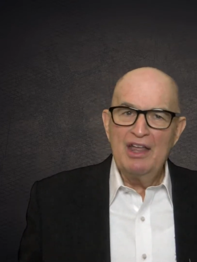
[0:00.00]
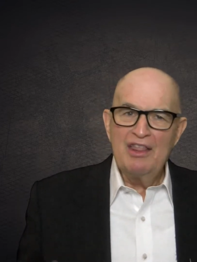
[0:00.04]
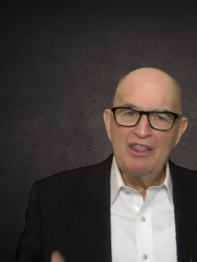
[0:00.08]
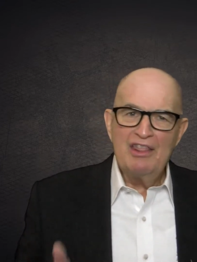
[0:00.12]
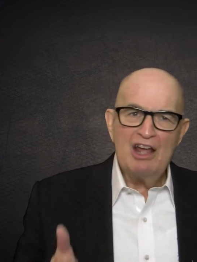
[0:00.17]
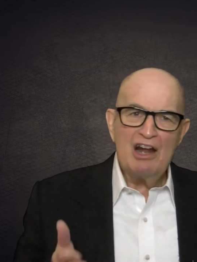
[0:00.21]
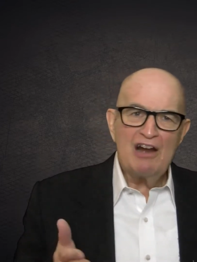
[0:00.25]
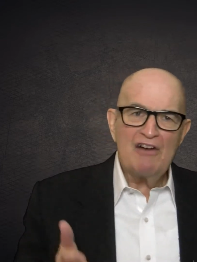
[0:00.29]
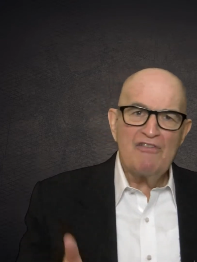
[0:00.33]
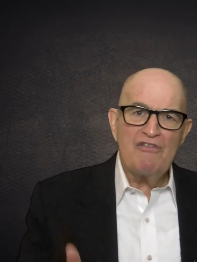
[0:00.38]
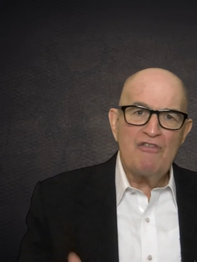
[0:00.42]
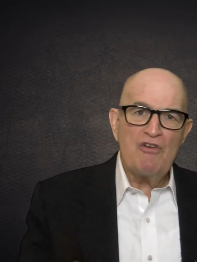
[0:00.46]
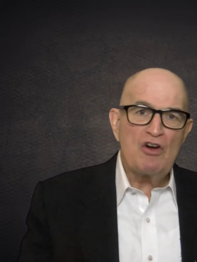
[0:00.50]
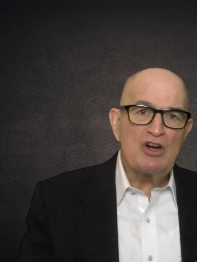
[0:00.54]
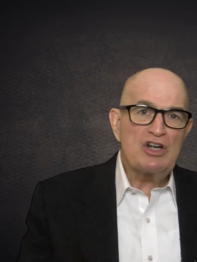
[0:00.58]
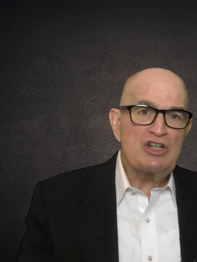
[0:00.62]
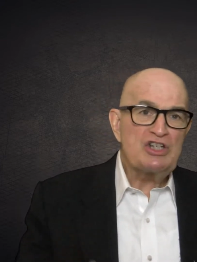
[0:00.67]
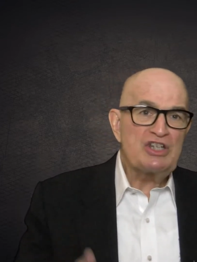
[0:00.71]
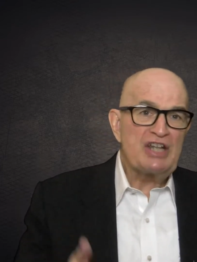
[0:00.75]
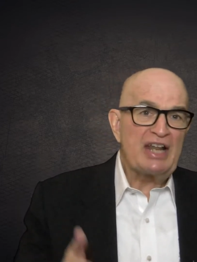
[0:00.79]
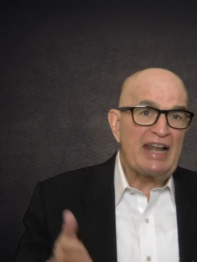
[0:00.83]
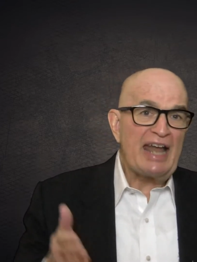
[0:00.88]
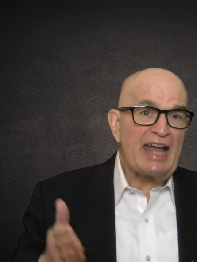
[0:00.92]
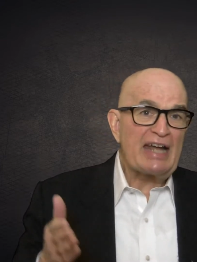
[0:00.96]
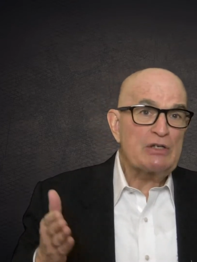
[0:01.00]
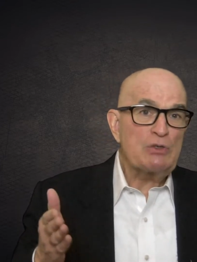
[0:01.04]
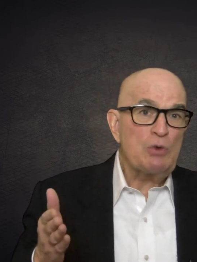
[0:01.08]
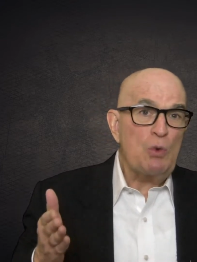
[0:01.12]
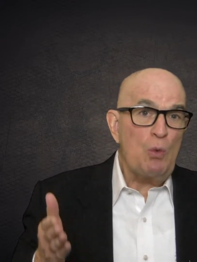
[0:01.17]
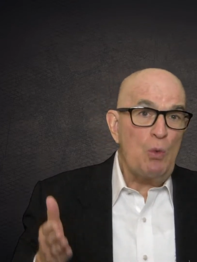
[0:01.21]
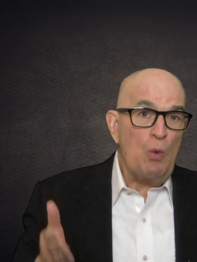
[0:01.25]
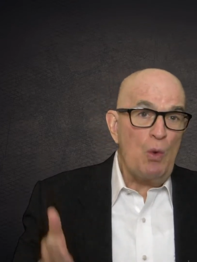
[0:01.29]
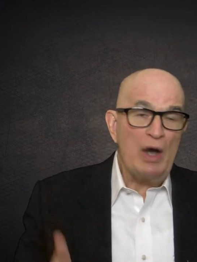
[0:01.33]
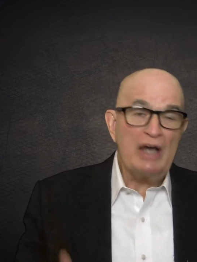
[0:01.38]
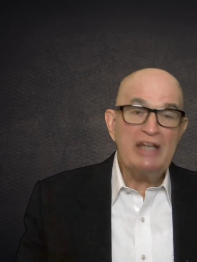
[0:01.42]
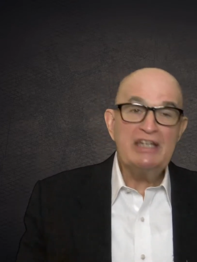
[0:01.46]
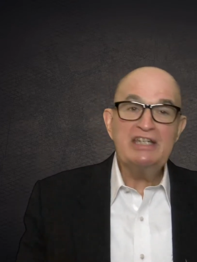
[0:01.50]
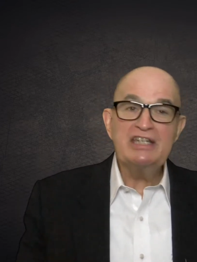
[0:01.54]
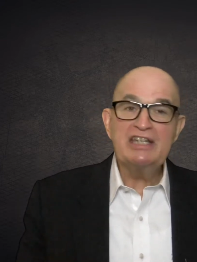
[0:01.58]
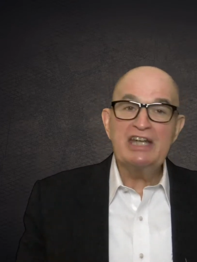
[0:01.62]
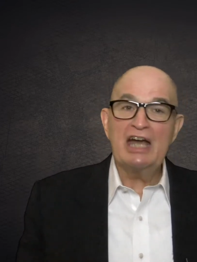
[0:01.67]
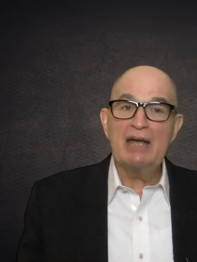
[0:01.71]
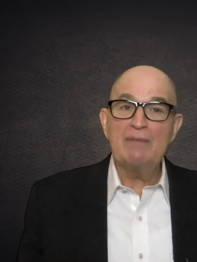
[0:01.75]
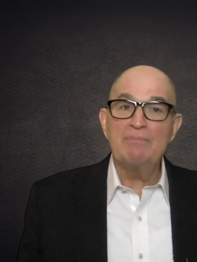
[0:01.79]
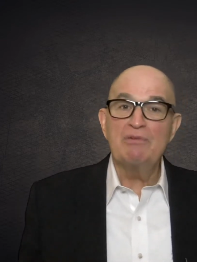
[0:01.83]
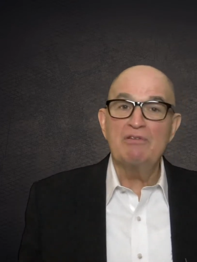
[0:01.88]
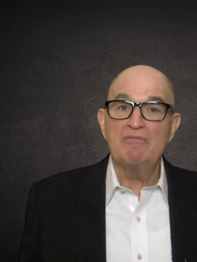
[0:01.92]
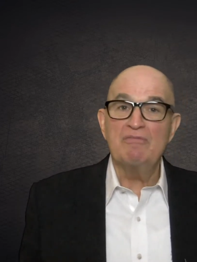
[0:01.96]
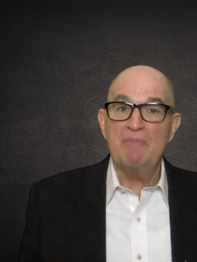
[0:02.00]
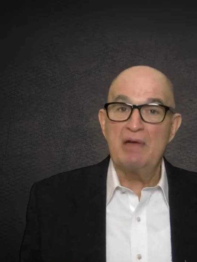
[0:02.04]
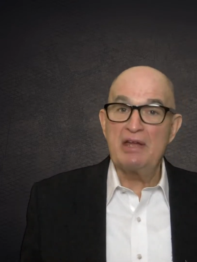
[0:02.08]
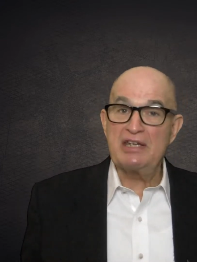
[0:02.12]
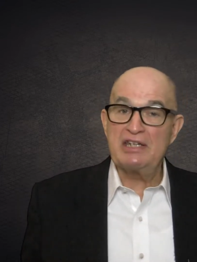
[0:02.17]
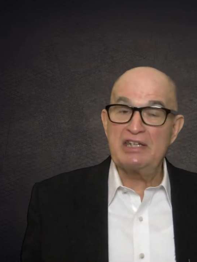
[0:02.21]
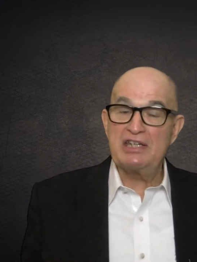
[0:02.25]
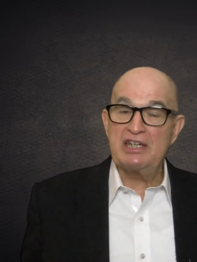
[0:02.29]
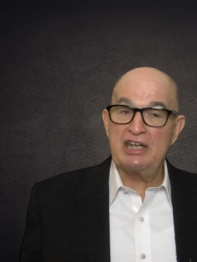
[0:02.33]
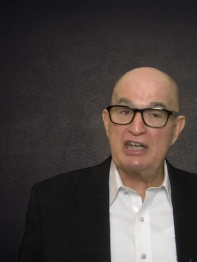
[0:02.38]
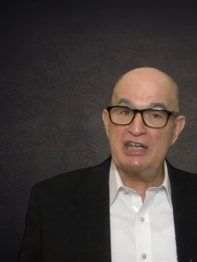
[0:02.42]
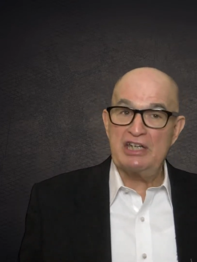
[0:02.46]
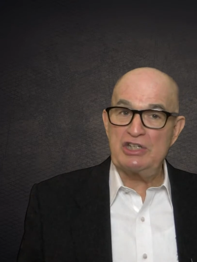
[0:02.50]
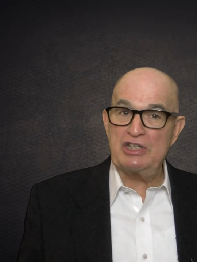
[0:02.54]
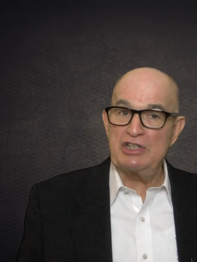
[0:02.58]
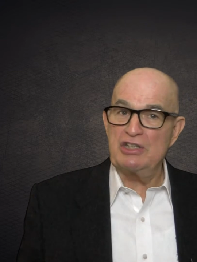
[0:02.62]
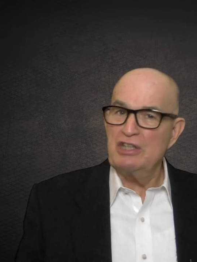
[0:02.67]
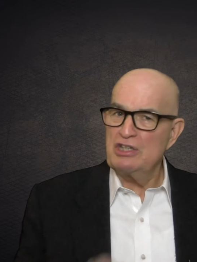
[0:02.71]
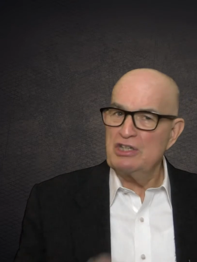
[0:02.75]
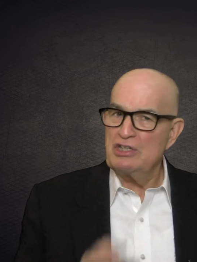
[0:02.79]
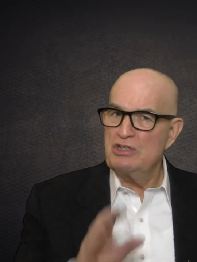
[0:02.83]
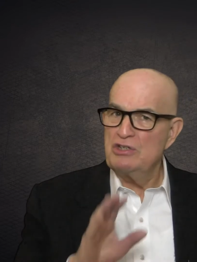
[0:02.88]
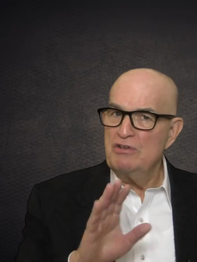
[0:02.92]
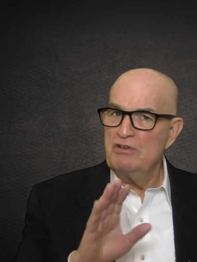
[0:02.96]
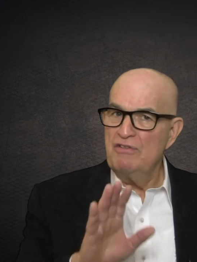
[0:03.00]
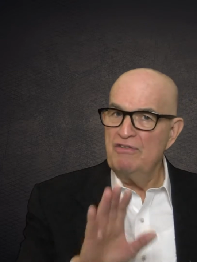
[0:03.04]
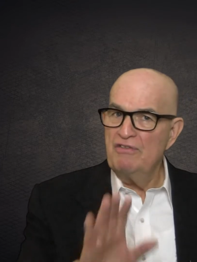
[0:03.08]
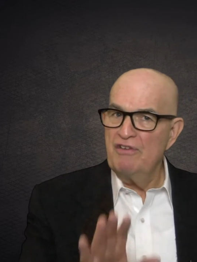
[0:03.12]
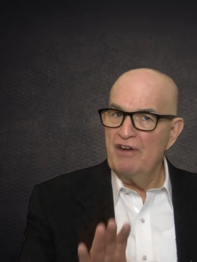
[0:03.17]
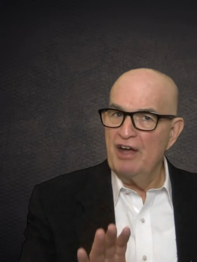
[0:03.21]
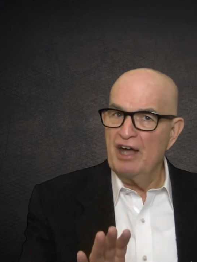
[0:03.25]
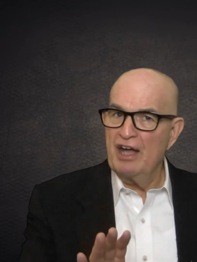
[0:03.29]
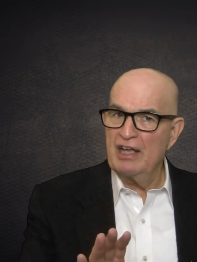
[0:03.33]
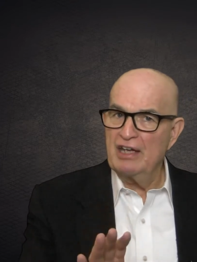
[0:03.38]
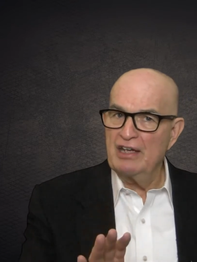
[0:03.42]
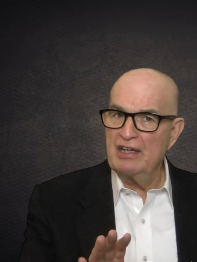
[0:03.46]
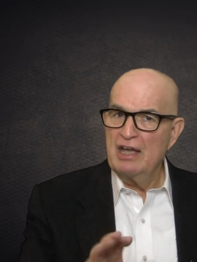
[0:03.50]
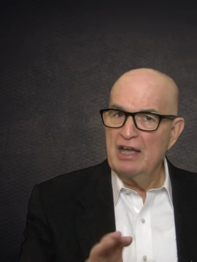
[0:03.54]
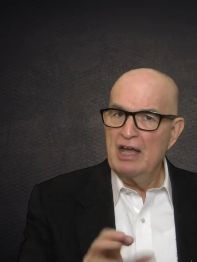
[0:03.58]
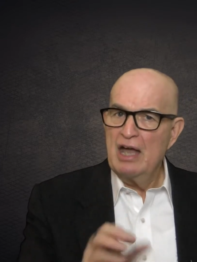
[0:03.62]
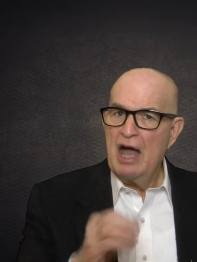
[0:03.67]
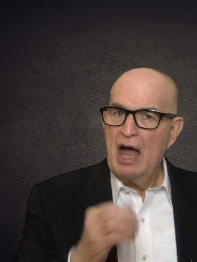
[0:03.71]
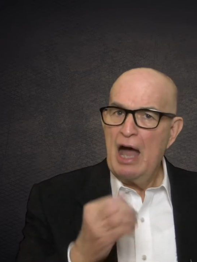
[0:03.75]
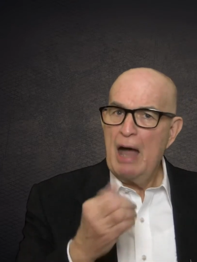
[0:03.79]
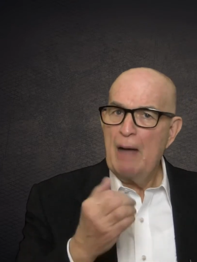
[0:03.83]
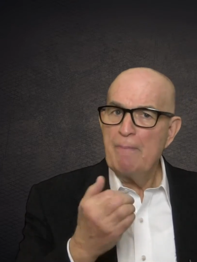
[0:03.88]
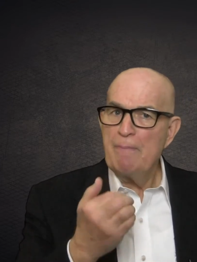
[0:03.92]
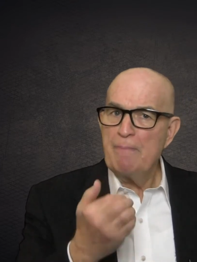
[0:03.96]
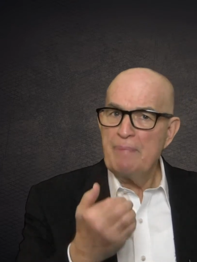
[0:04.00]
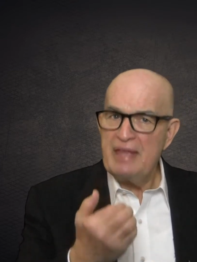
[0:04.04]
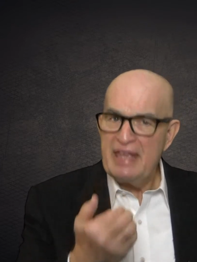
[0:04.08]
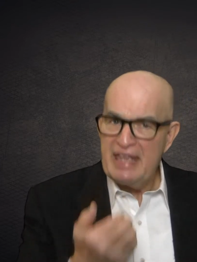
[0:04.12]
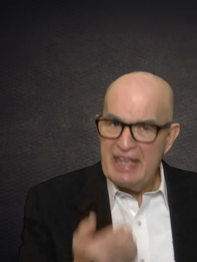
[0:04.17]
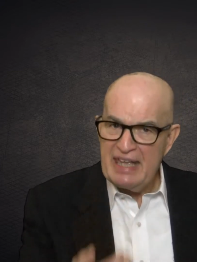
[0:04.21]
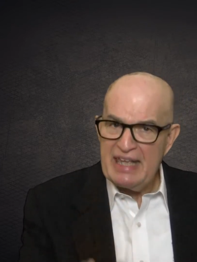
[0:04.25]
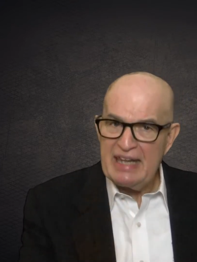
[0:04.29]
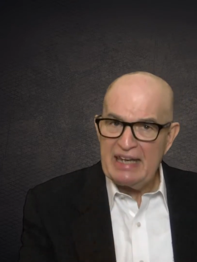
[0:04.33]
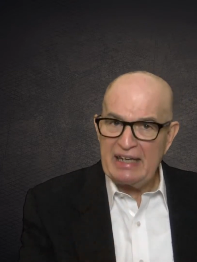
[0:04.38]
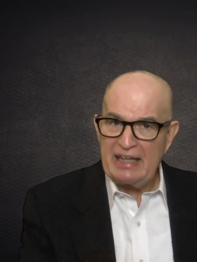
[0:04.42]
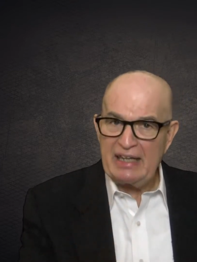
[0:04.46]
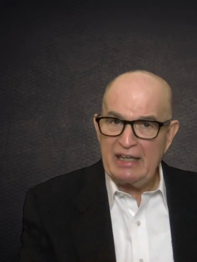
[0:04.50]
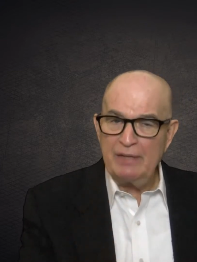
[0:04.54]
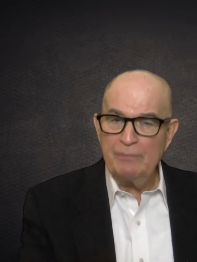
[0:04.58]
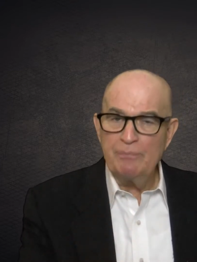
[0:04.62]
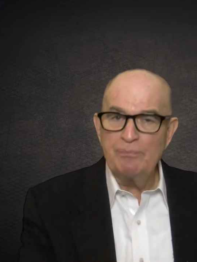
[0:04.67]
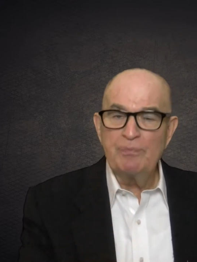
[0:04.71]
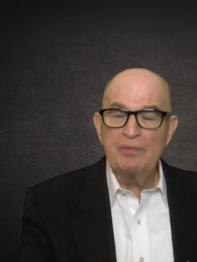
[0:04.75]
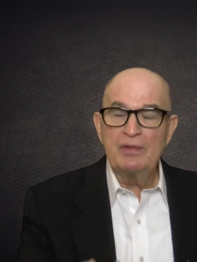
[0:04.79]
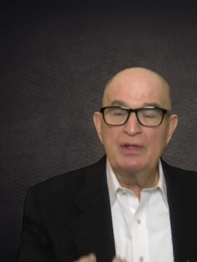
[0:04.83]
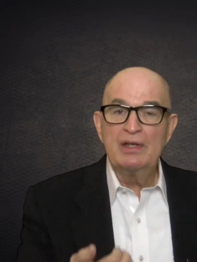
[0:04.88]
therefore select one type of meditation that you find appealing